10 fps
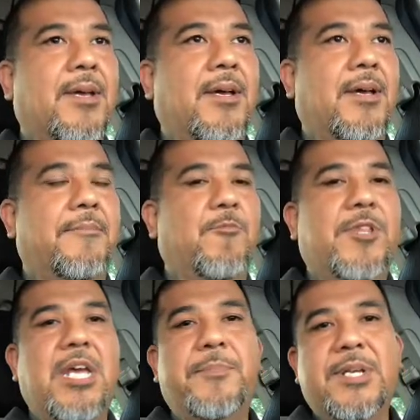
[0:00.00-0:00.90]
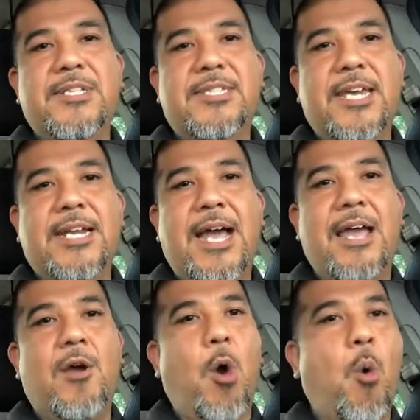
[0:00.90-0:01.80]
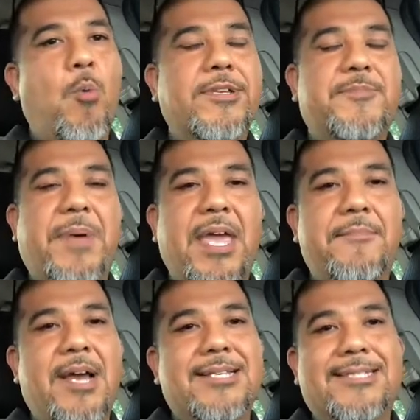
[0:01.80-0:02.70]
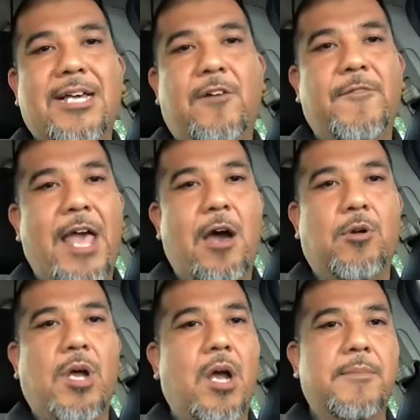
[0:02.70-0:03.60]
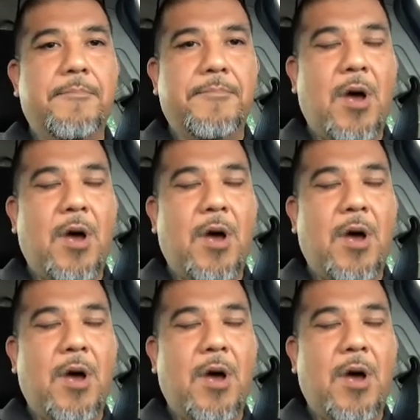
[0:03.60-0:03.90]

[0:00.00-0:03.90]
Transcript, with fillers: Um, with that being said, I always pay myself out on,